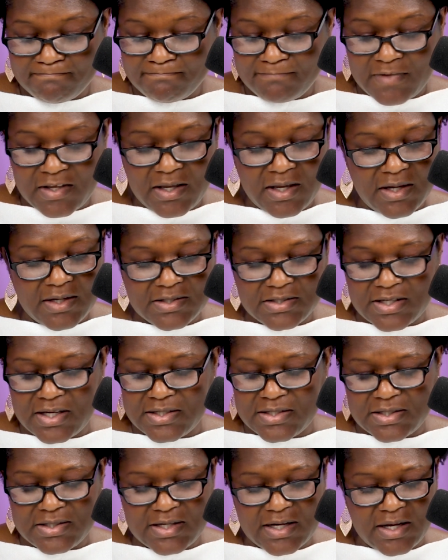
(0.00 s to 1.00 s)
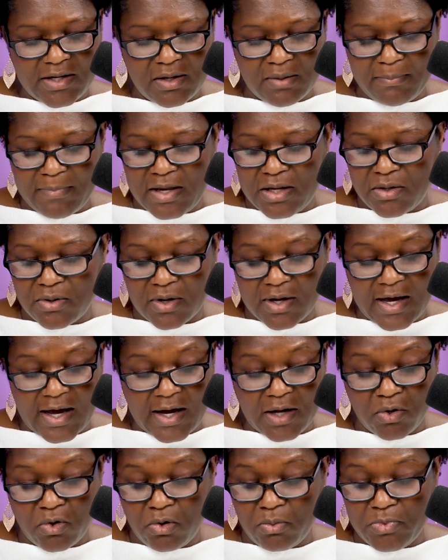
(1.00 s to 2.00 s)
The king said to Daniel, may your
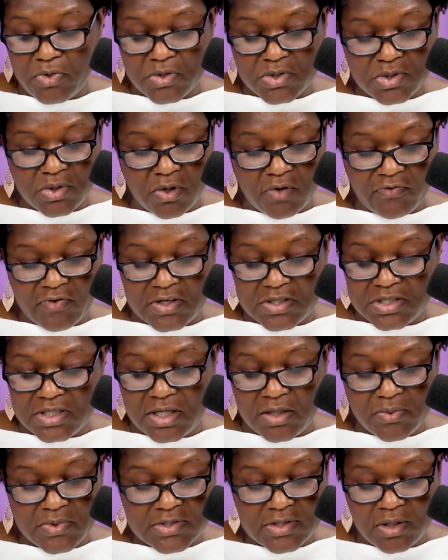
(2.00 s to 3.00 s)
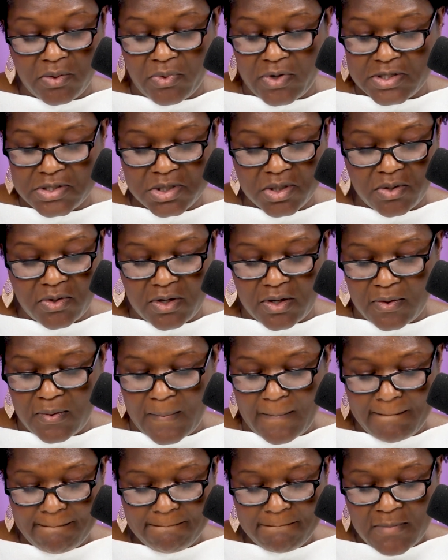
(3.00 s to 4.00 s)
God whom you serve continuously rescue you.
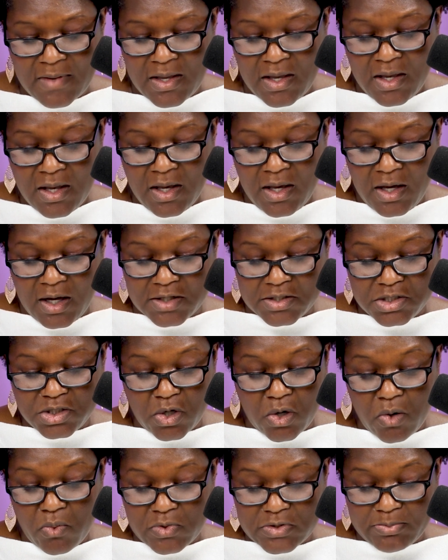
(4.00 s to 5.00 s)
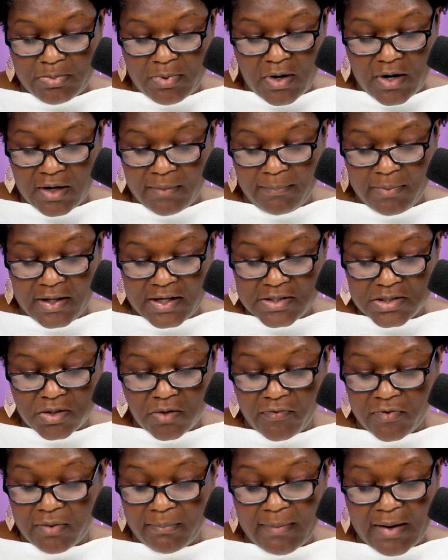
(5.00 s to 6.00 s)
A stone was brought and placed
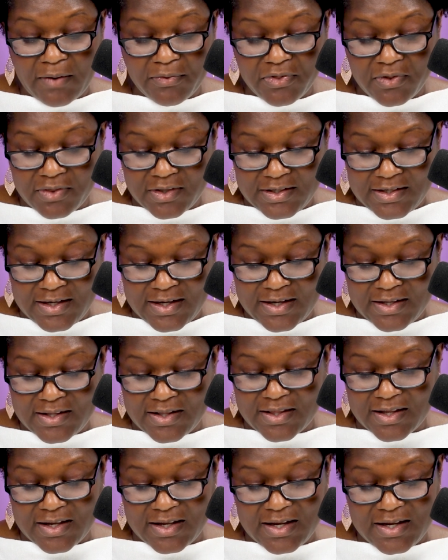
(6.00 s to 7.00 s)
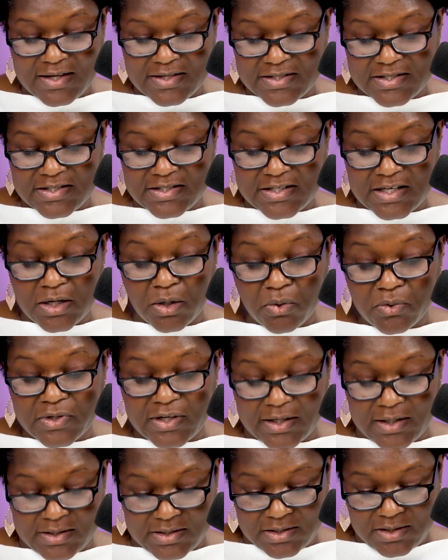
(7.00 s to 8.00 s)
over the mouth of the den, and the king sealed
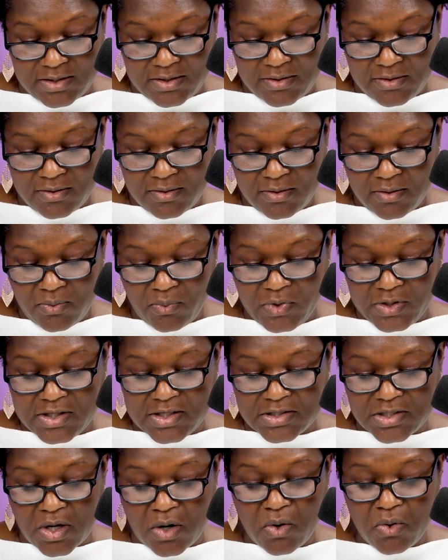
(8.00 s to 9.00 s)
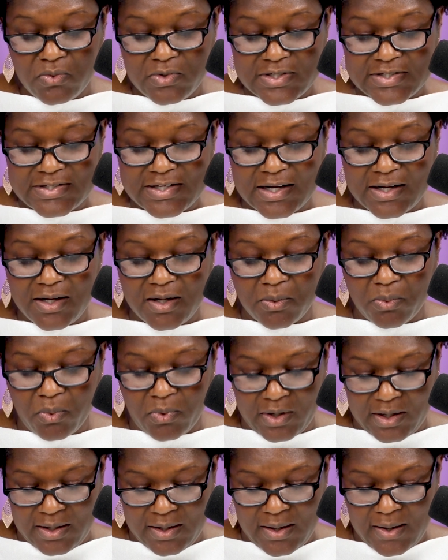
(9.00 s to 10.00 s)
it with his own signet
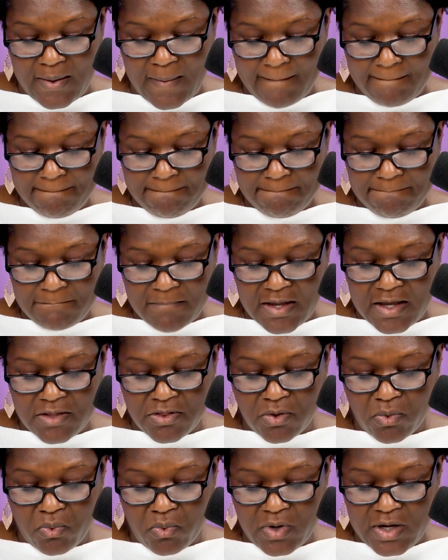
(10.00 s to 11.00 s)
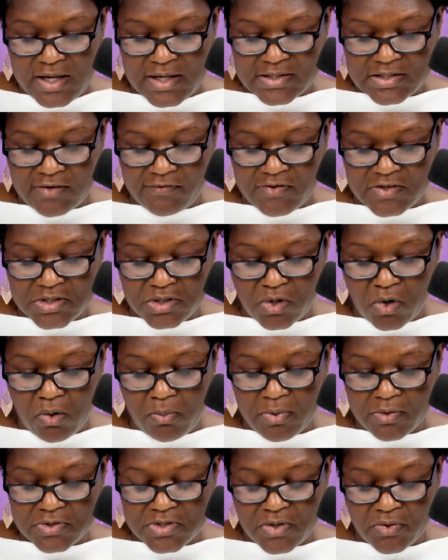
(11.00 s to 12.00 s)
ring and the rings of his
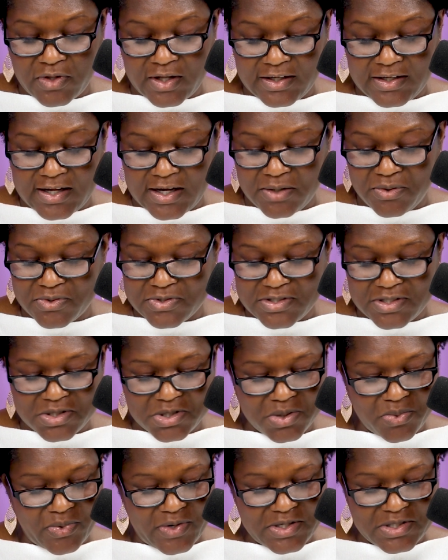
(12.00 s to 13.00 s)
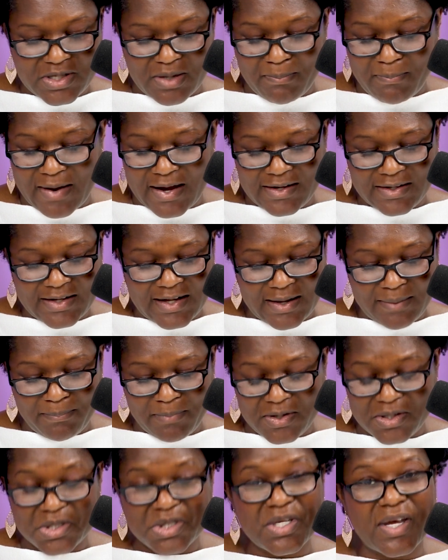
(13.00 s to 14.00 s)
nobles so that Daniel's situation might not
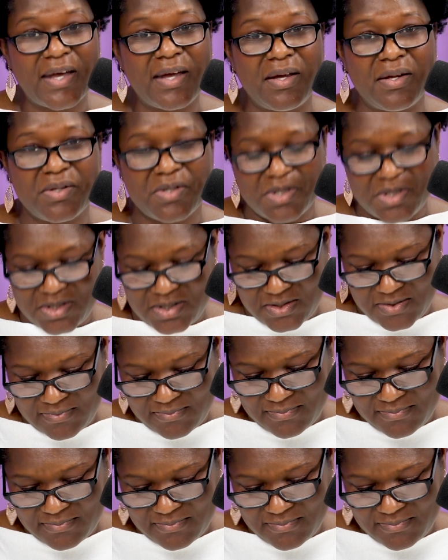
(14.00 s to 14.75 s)
be changed.